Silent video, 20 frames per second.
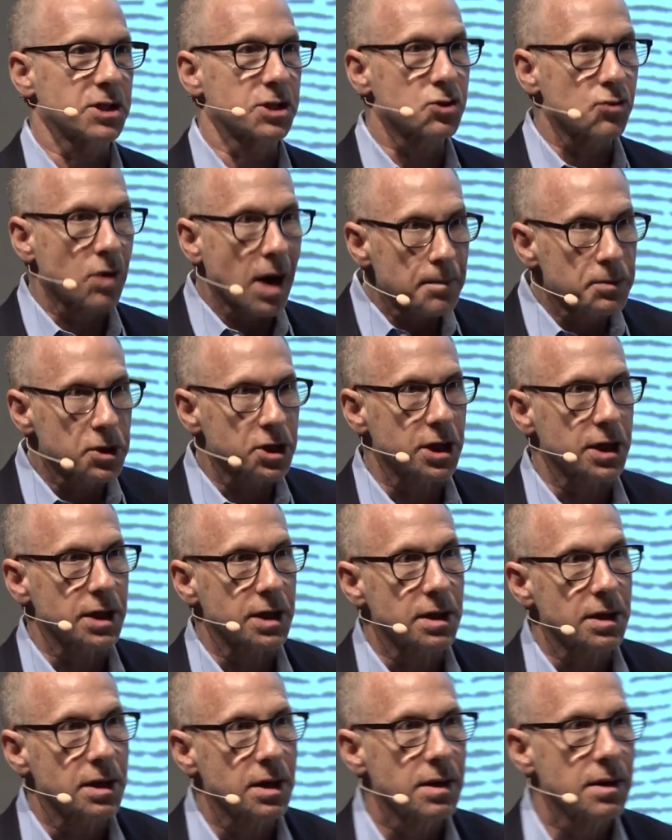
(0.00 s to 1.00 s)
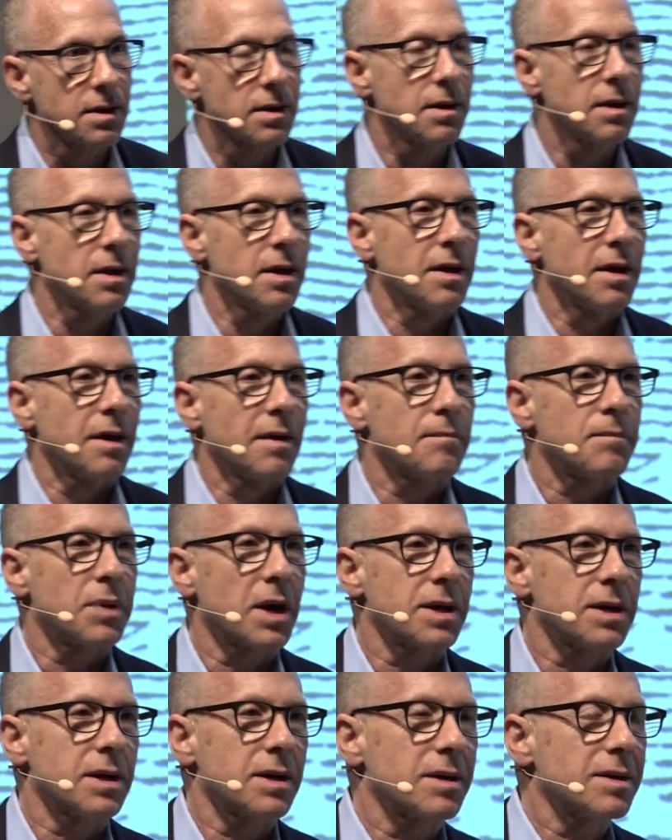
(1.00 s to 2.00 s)
disruption,
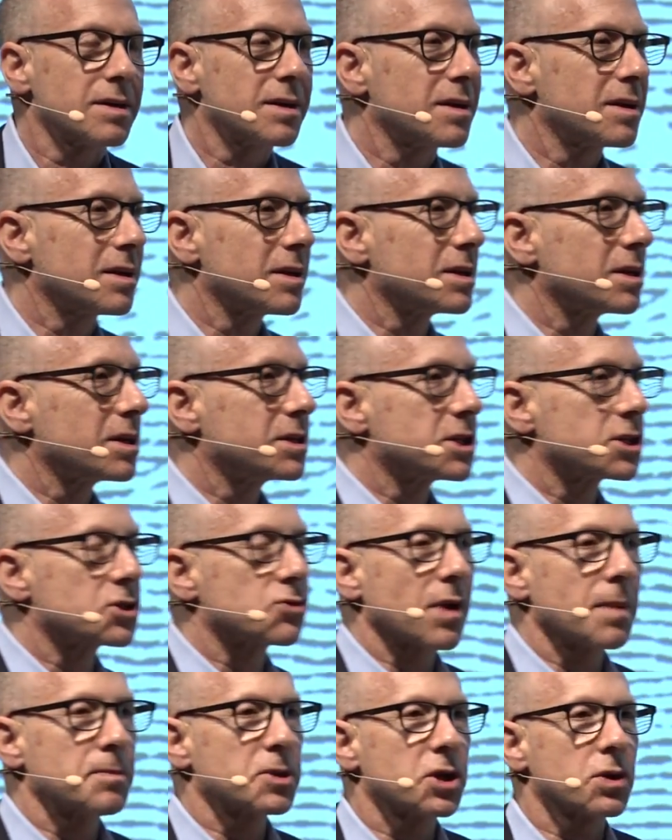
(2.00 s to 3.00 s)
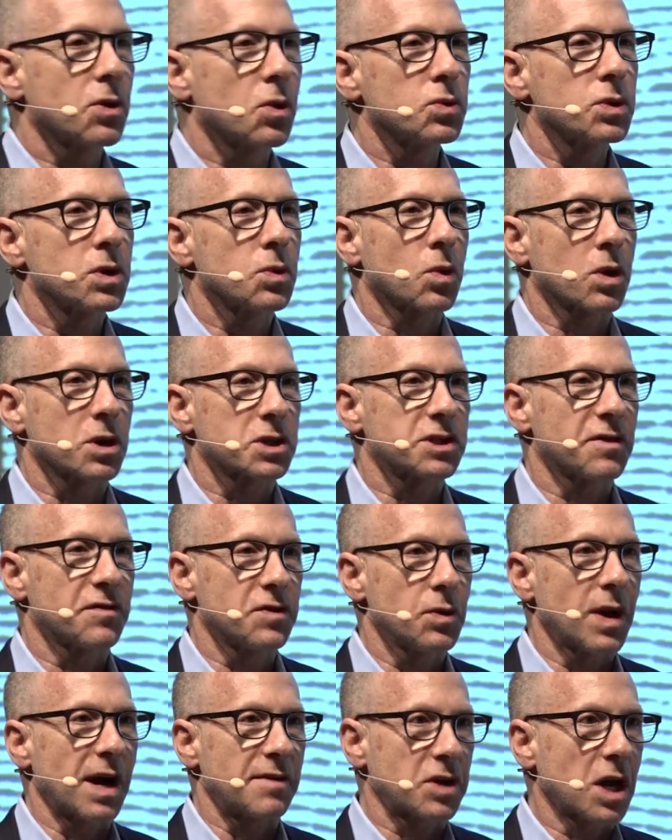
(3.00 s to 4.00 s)
but uh, disruption only works
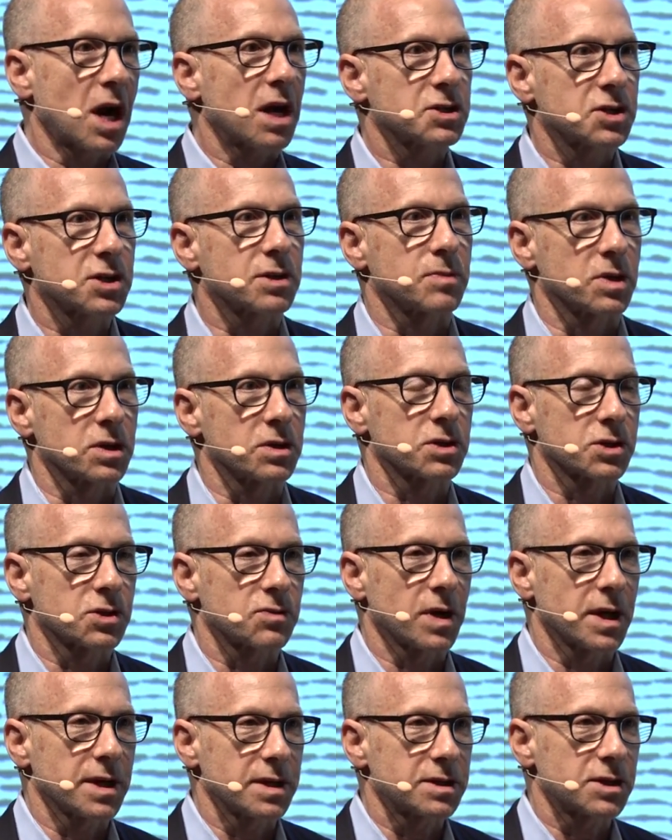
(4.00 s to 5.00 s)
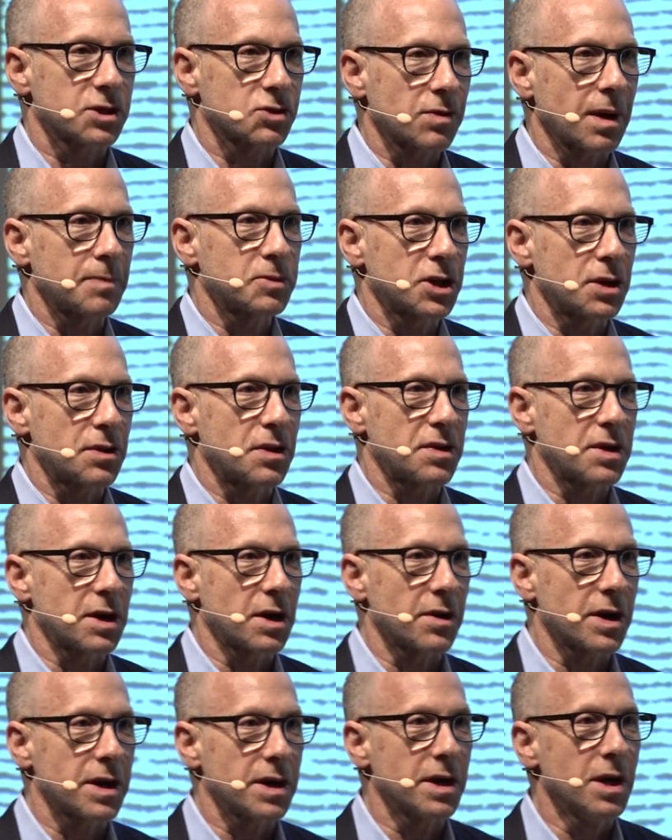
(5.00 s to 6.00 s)
if you have customers, right? Disruption
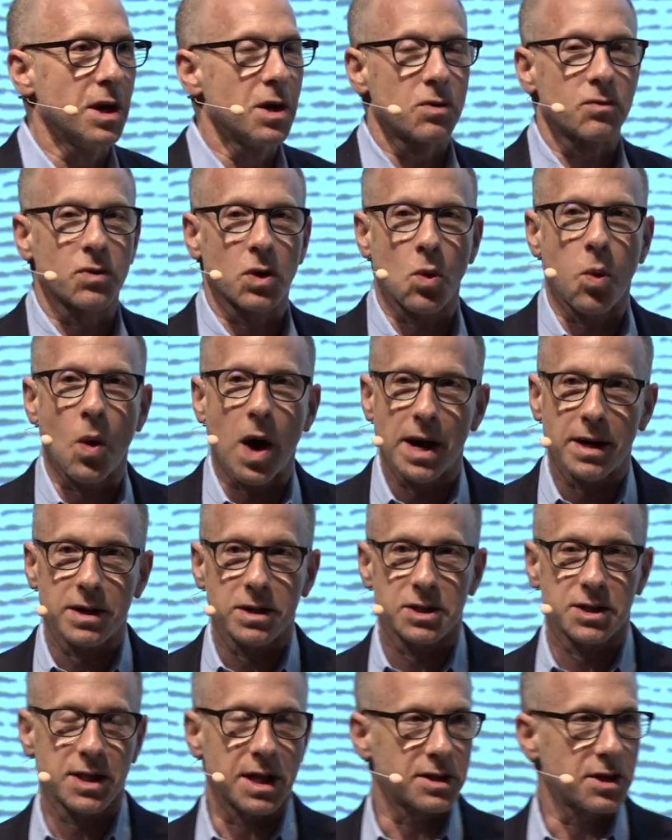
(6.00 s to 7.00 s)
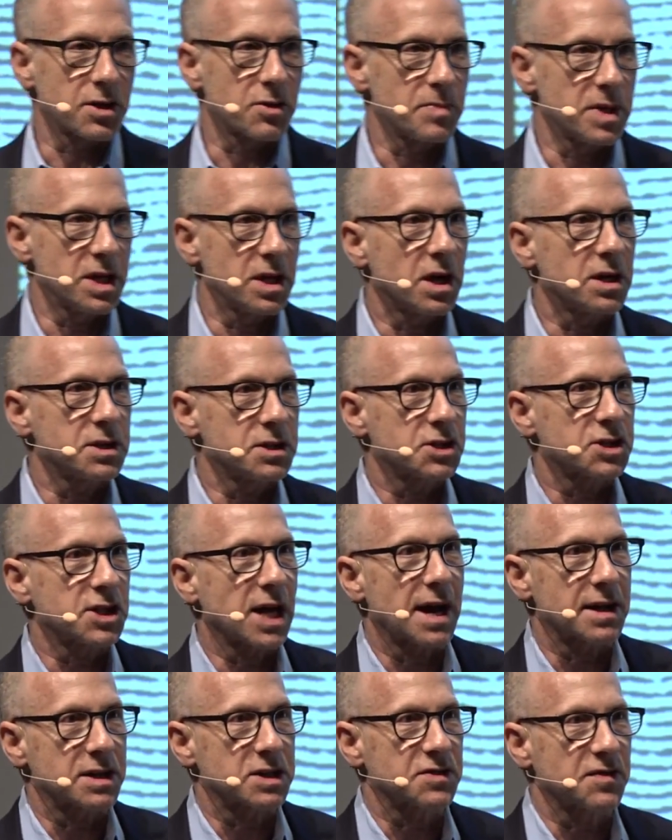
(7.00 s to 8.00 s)
theory requires that there be
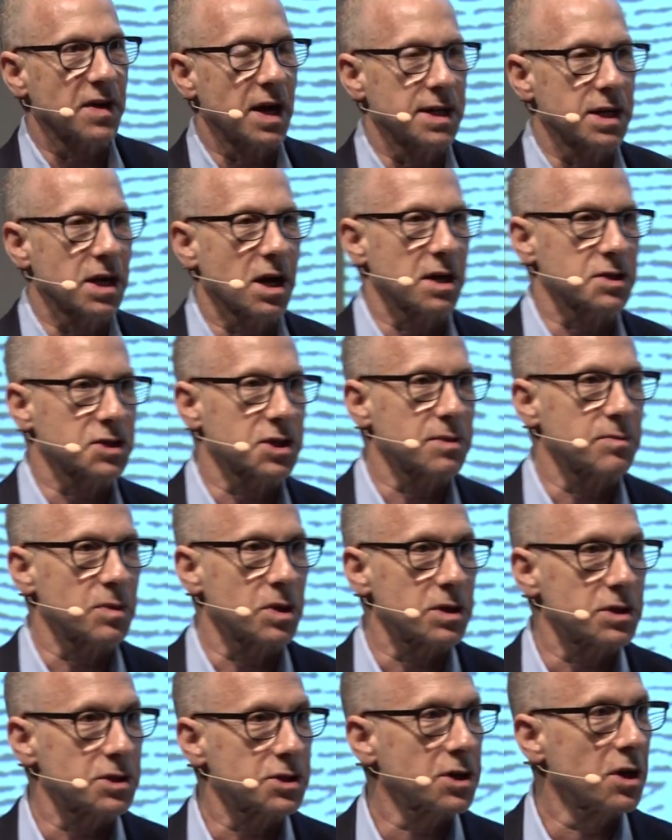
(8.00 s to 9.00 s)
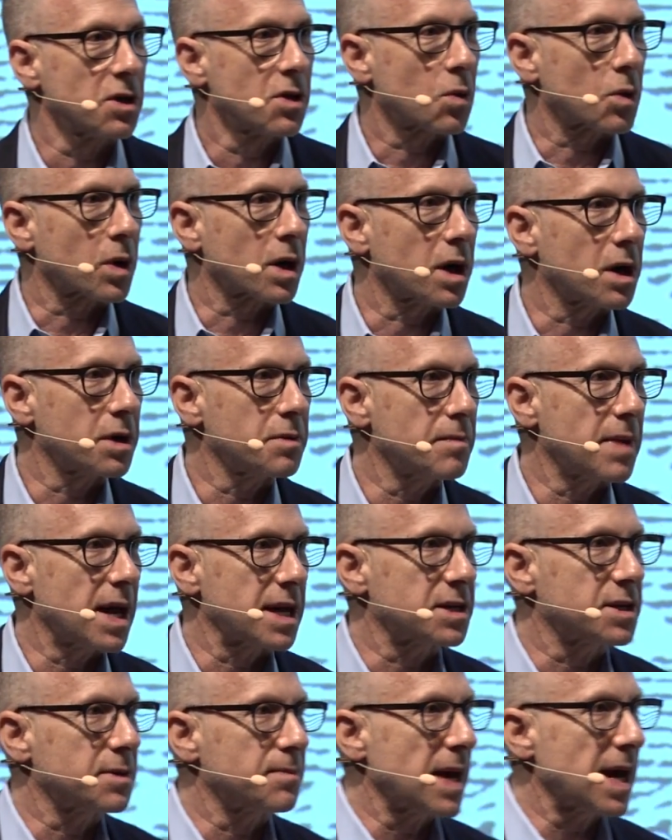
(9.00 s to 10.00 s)
unsatisfied customers or
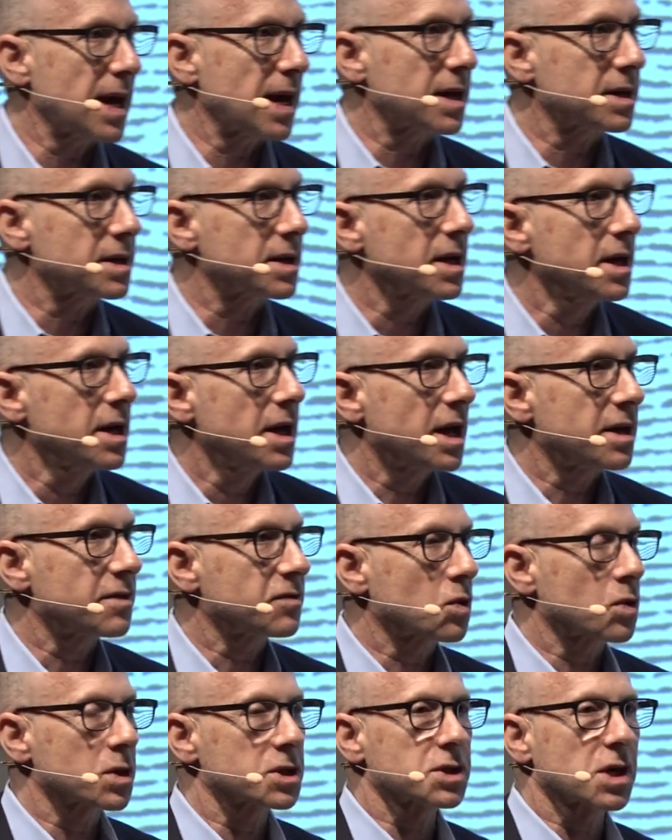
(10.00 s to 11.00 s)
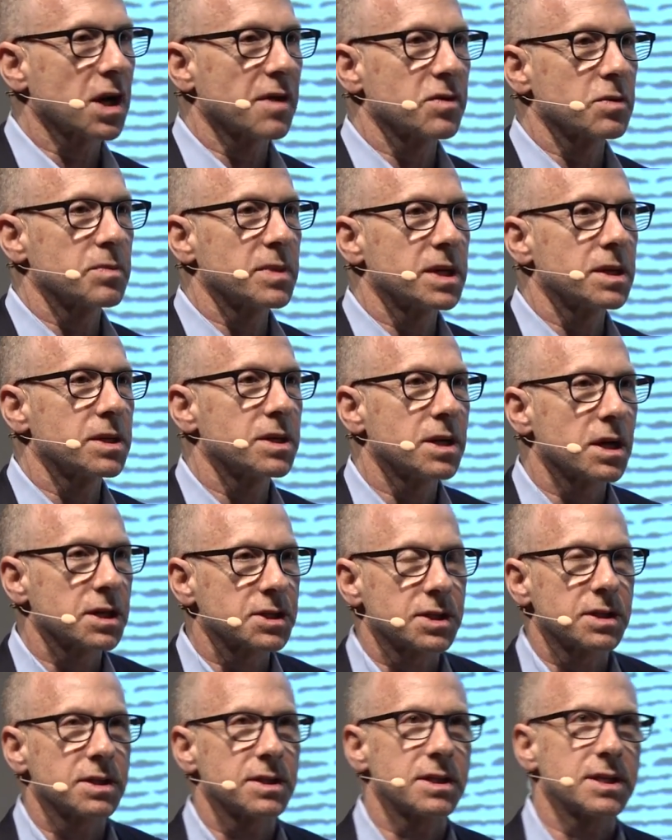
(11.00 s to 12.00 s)
unmet demand. And of course, government
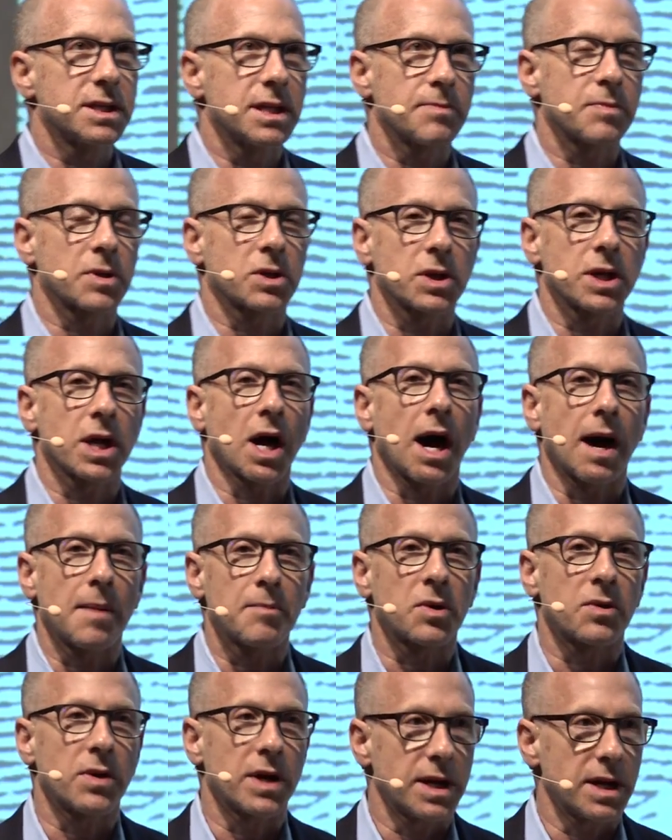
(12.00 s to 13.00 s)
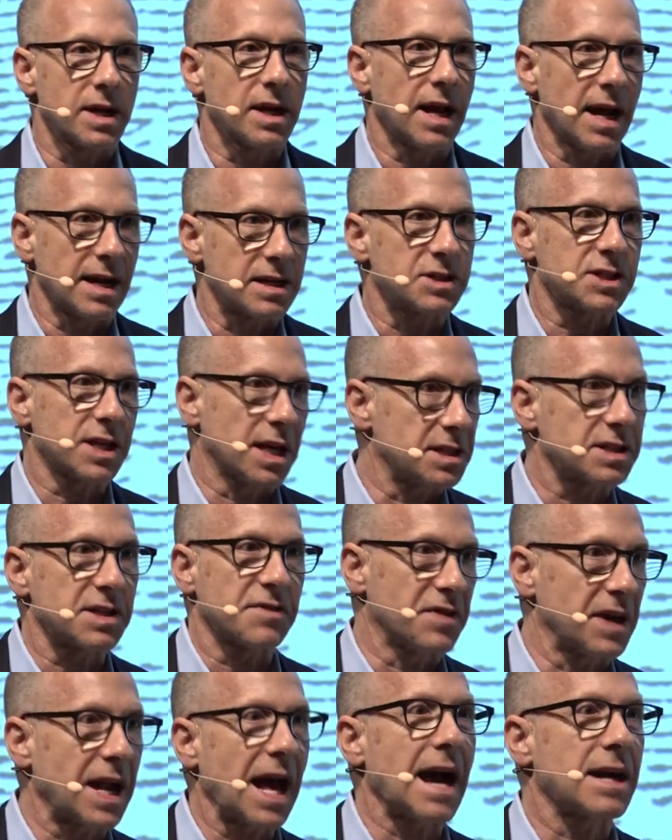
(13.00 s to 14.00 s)
doesn't typically operate as, as
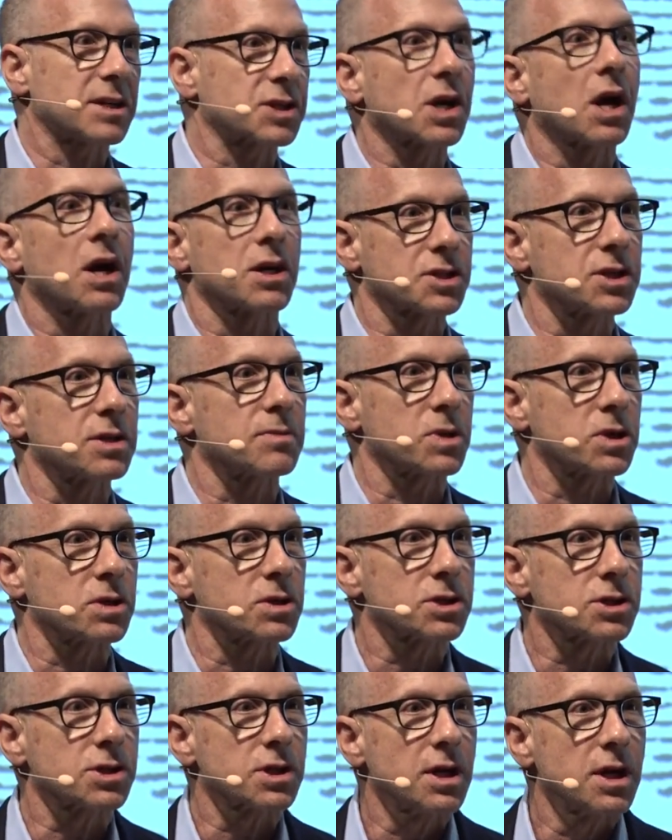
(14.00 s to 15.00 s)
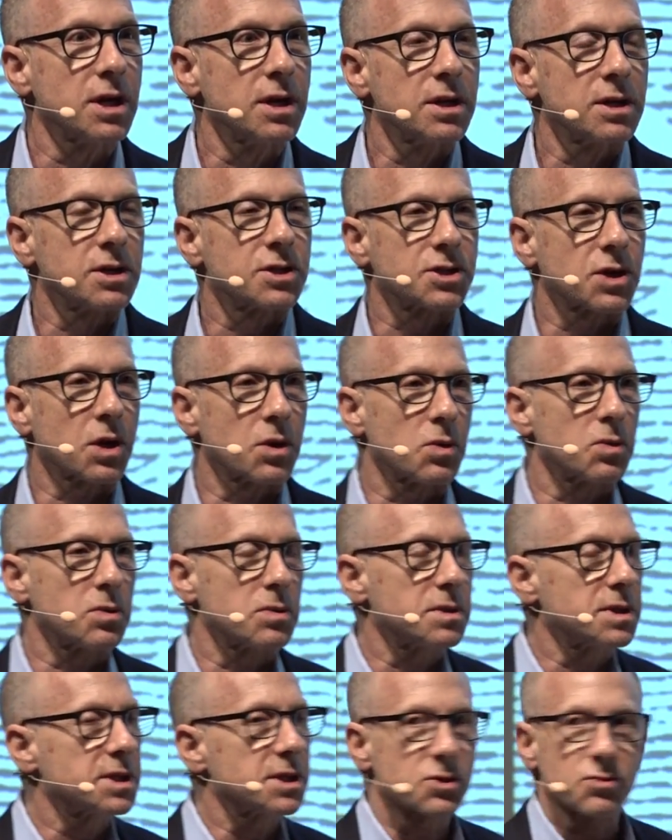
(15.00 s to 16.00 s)
if it has customers.
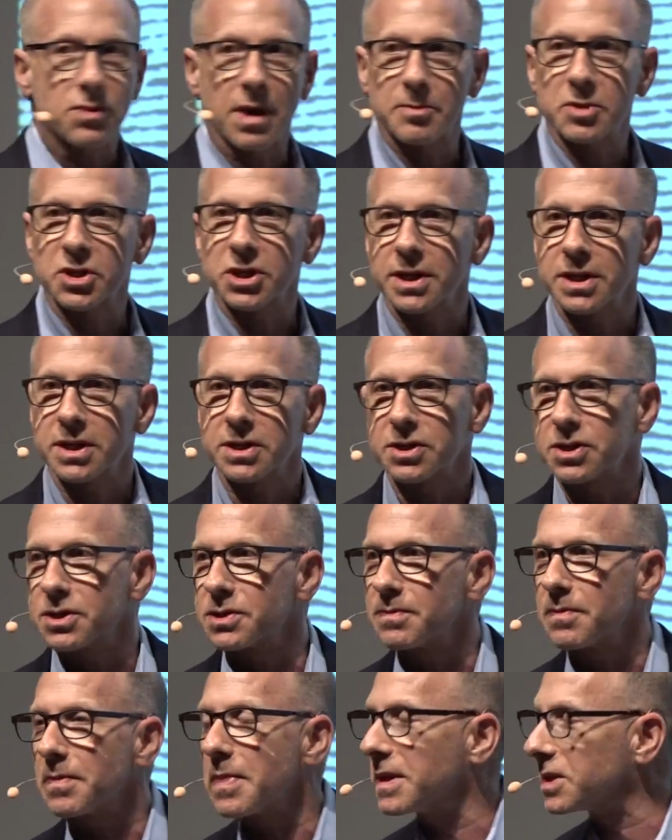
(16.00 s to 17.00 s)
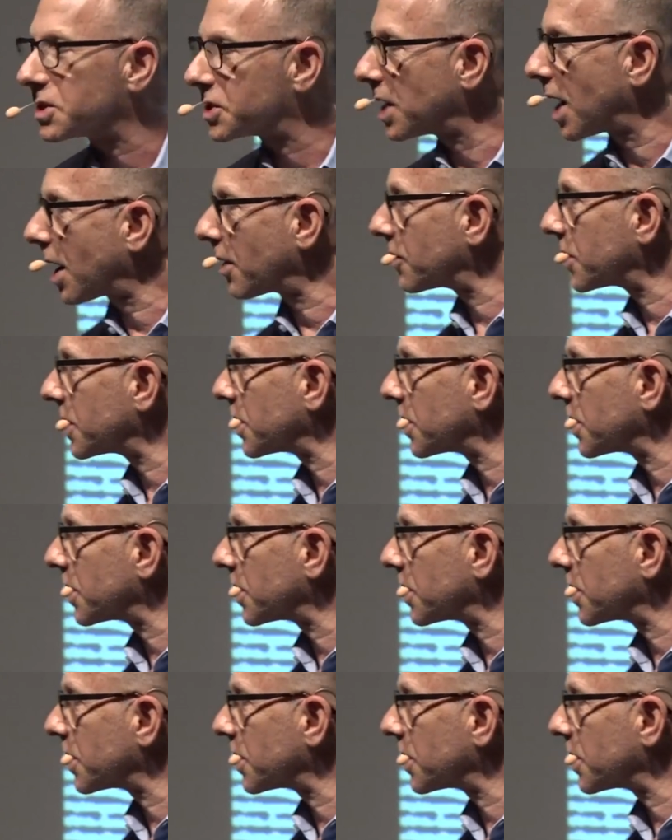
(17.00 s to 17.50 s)
So disruption is, is not